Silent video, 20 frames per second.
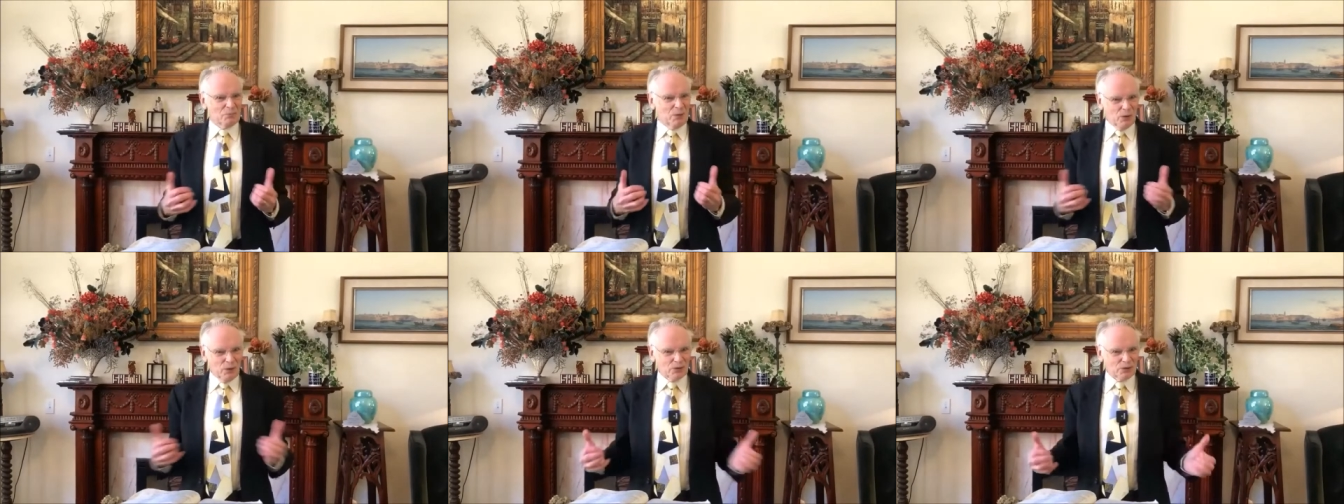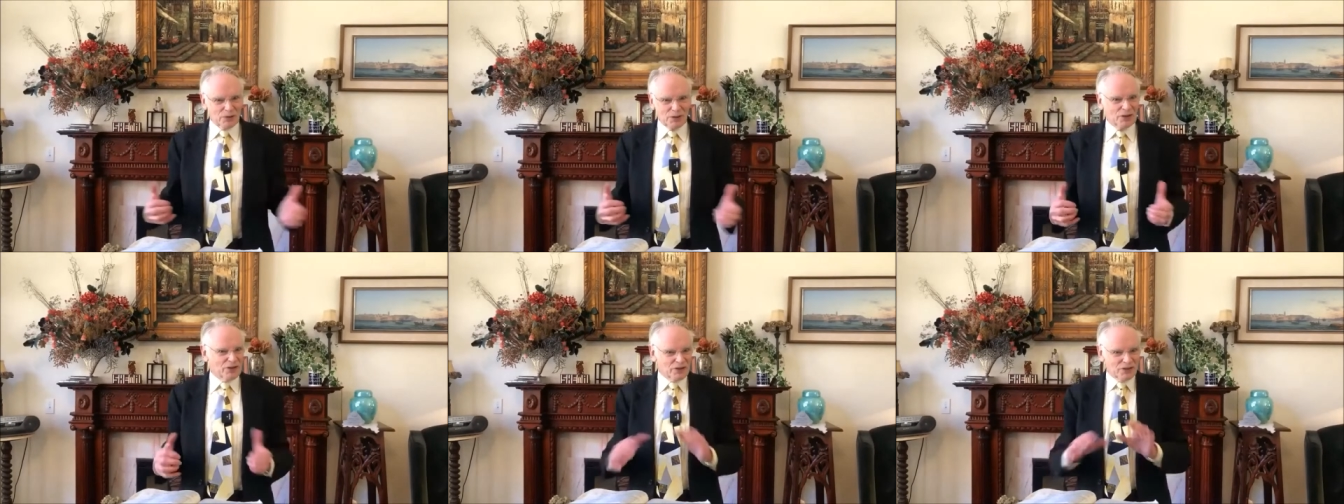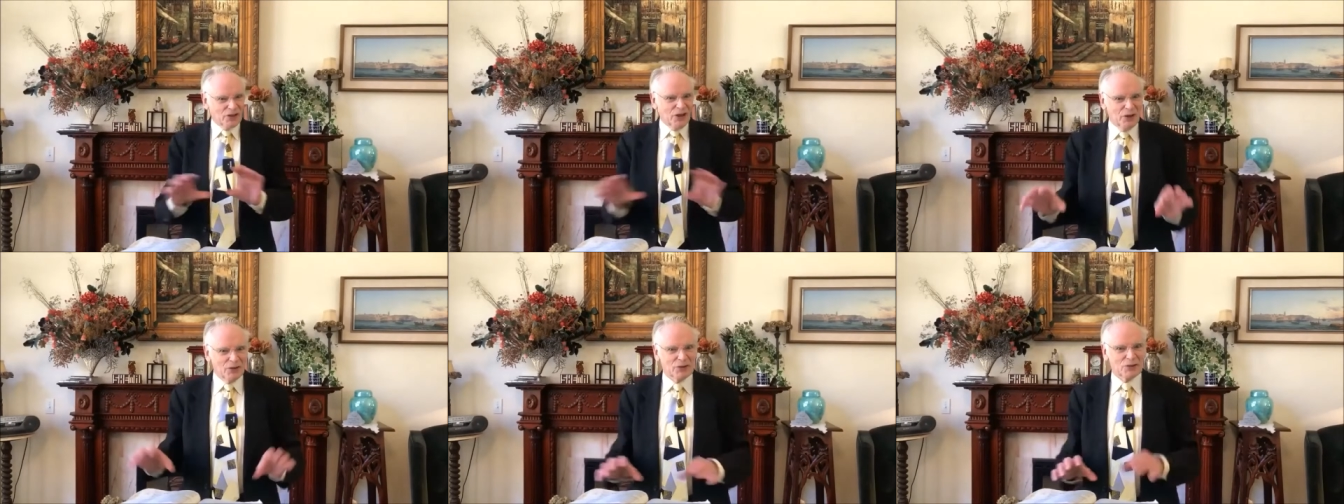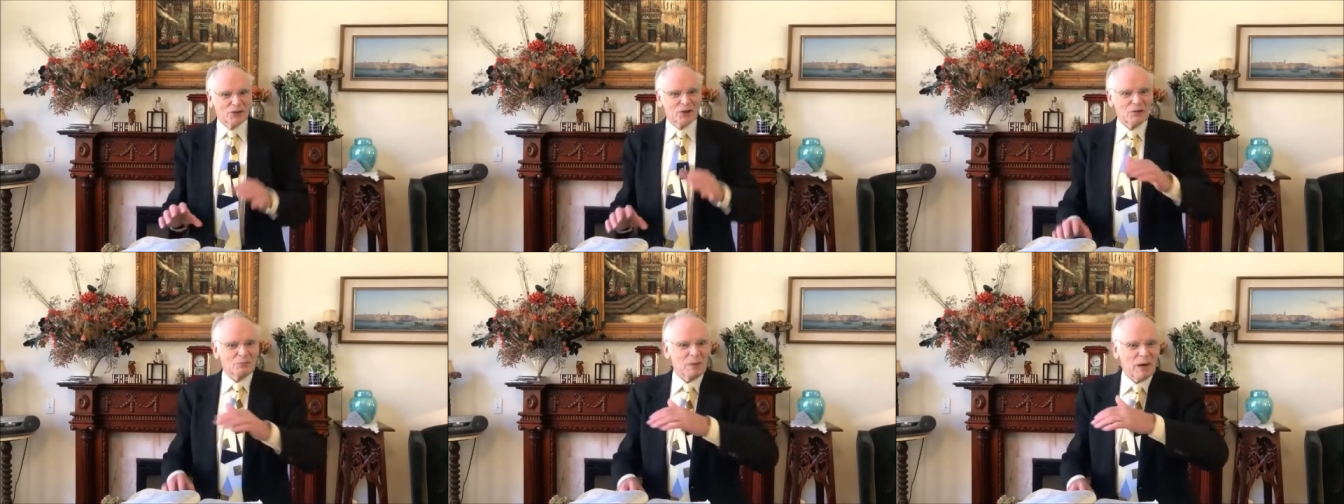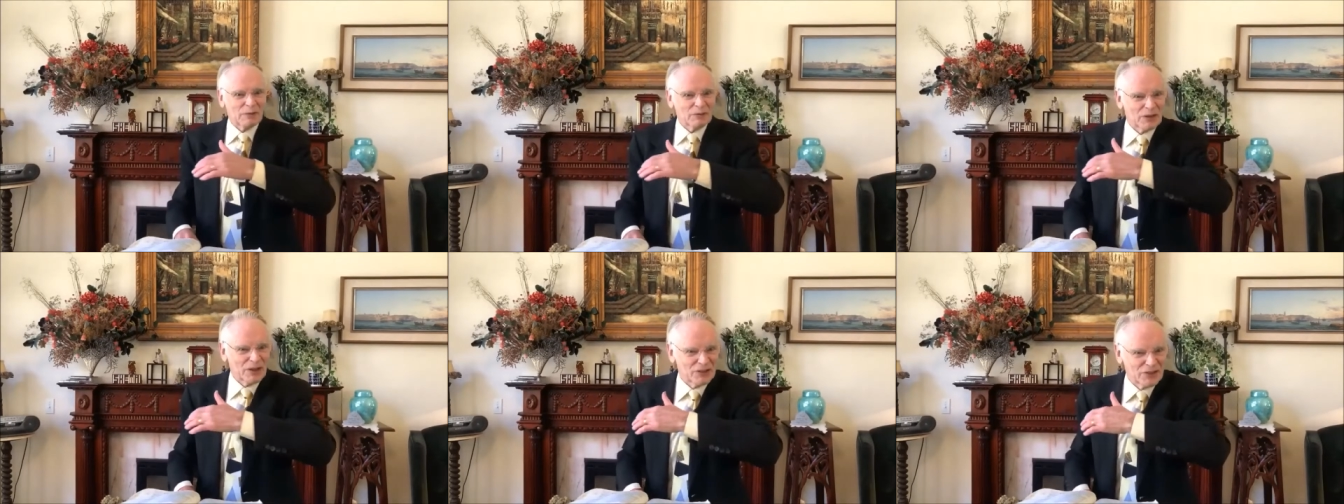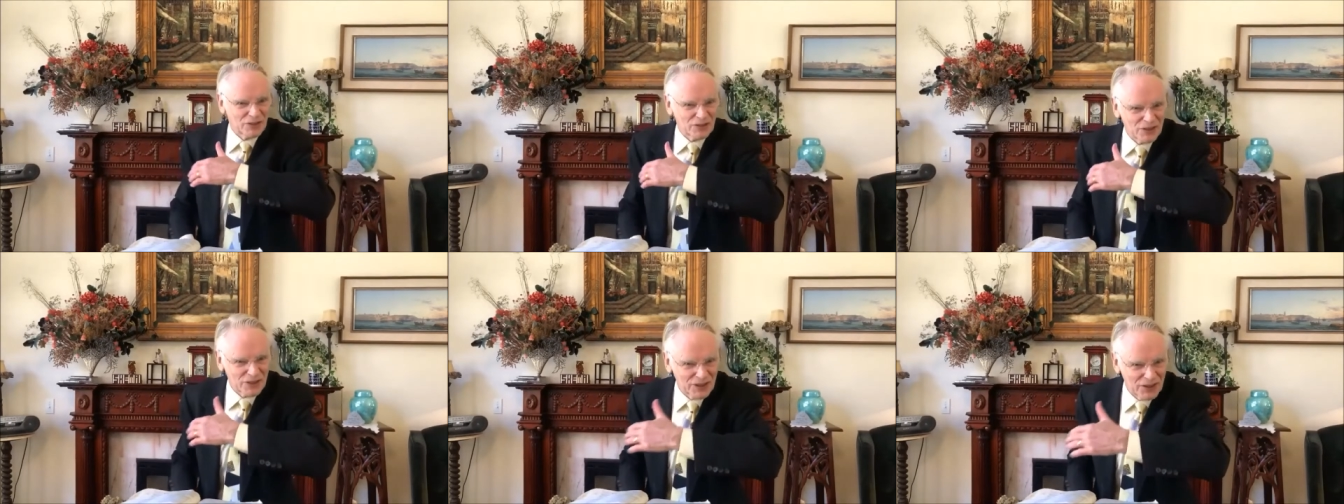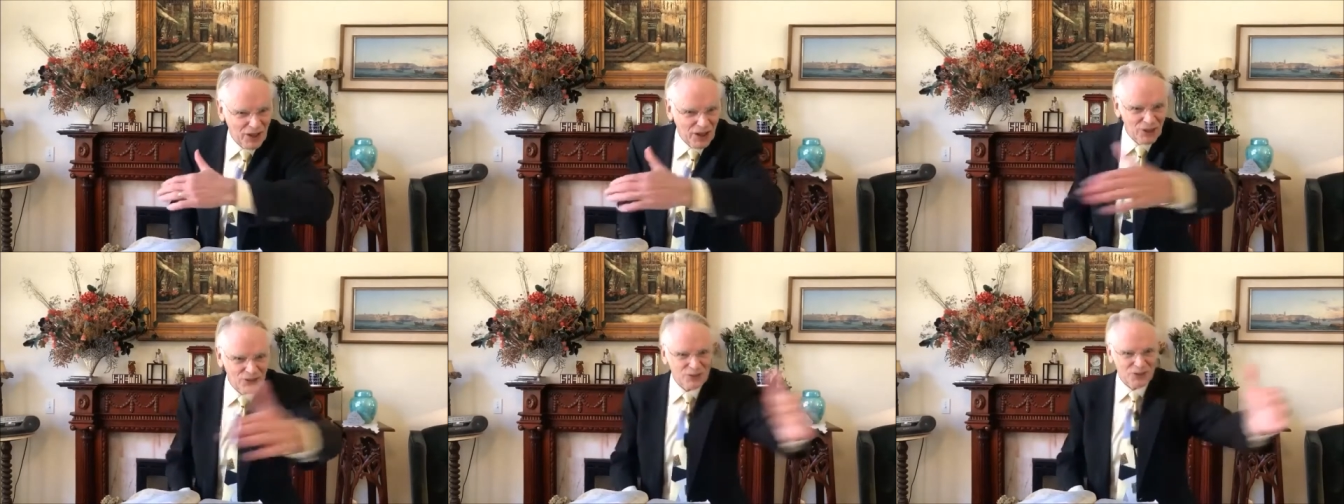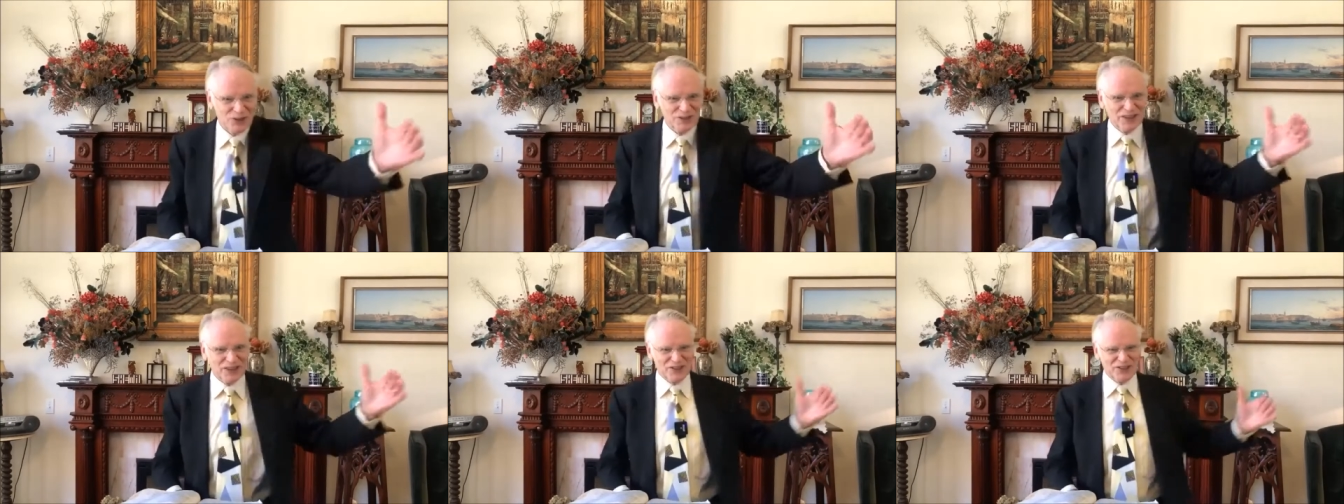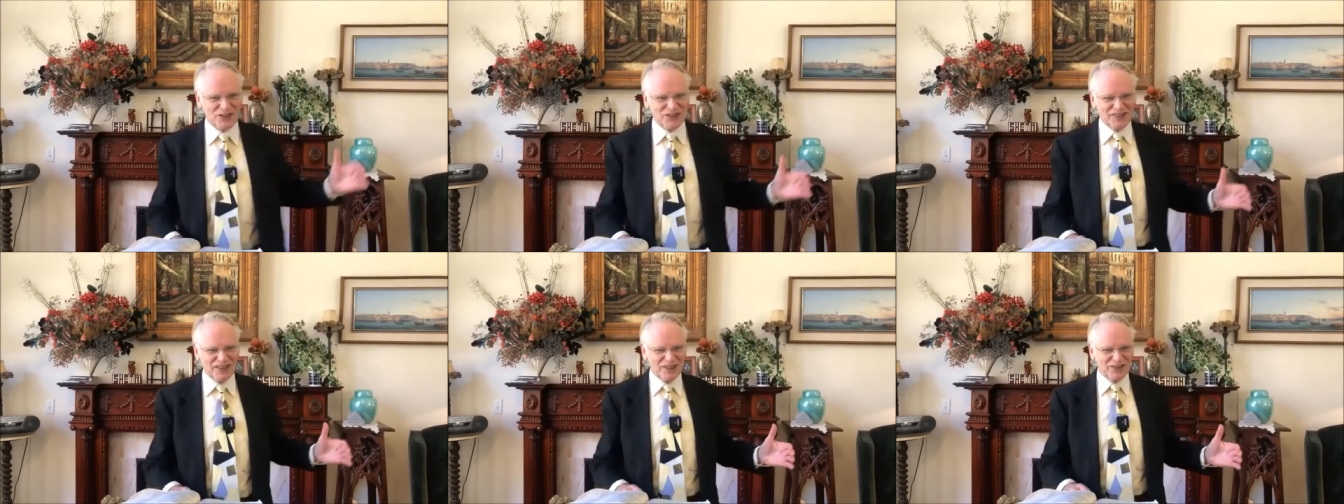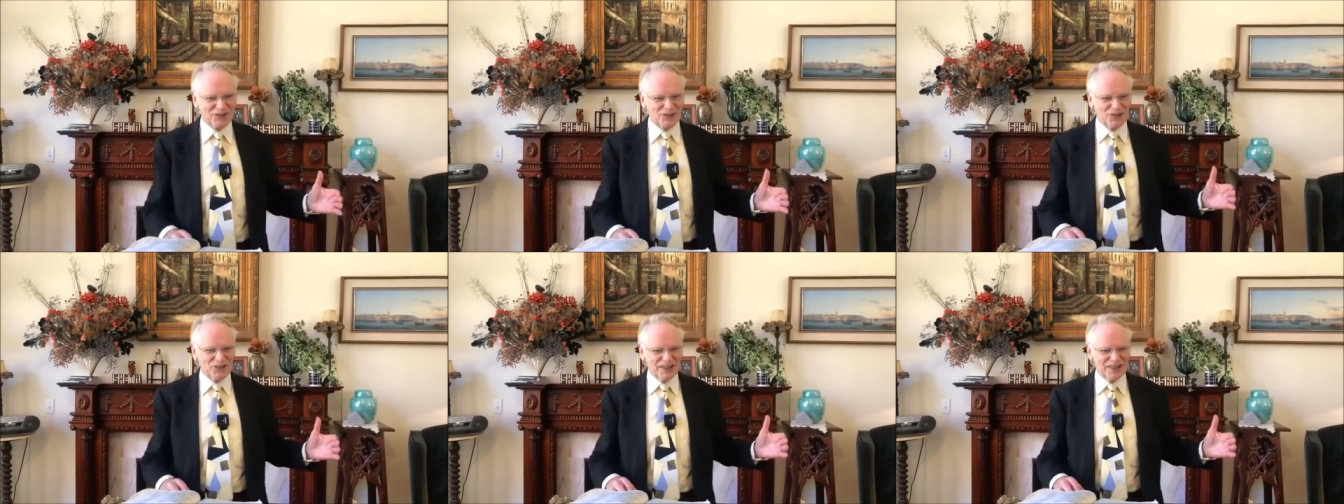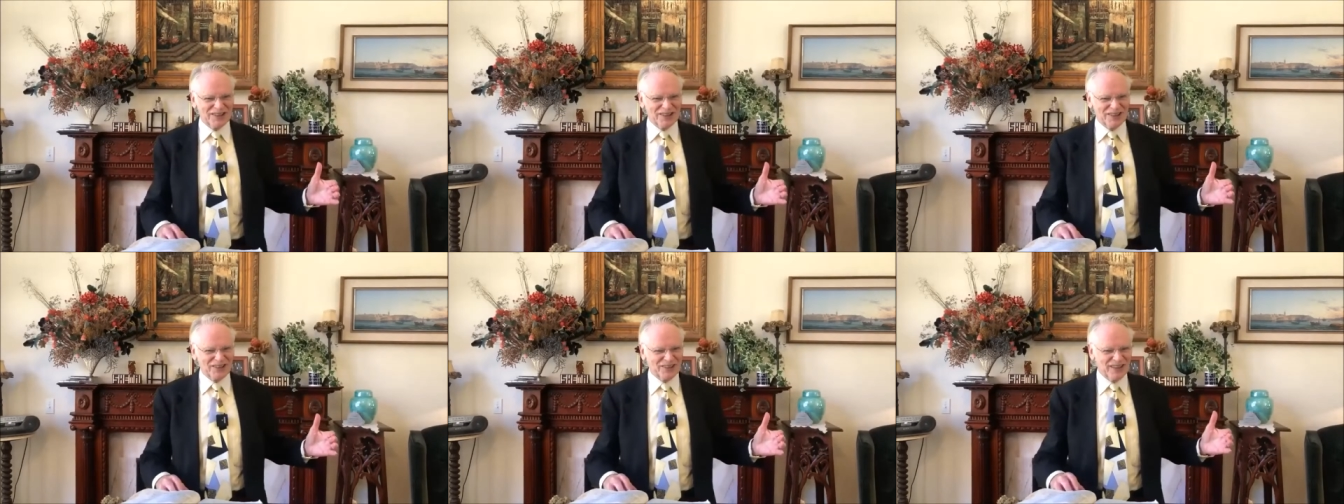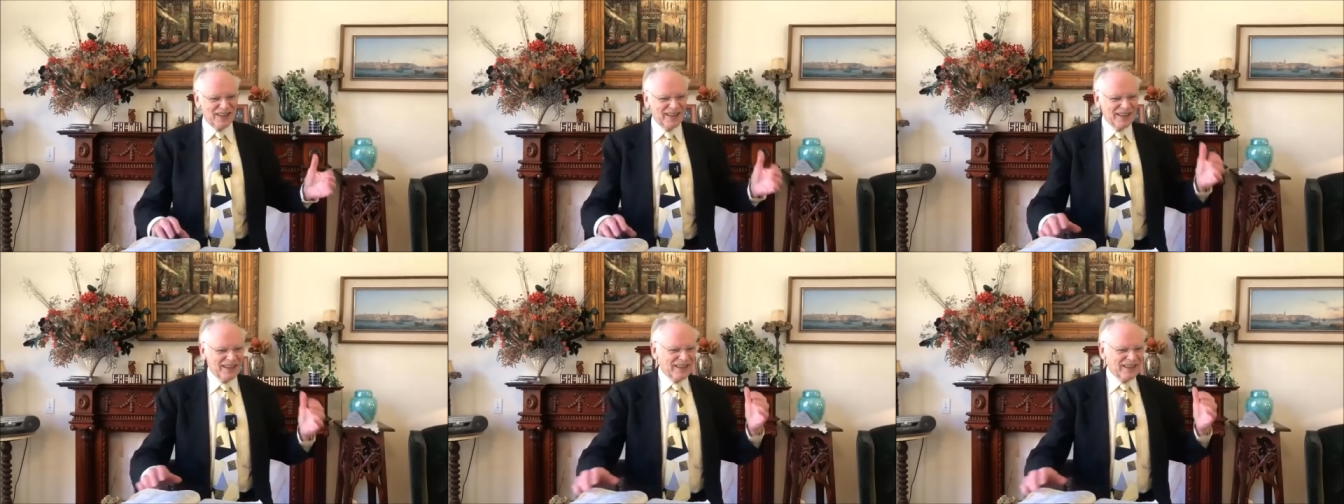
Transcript: Paul's religion? No, you got baptized into God's religion. That's all it is.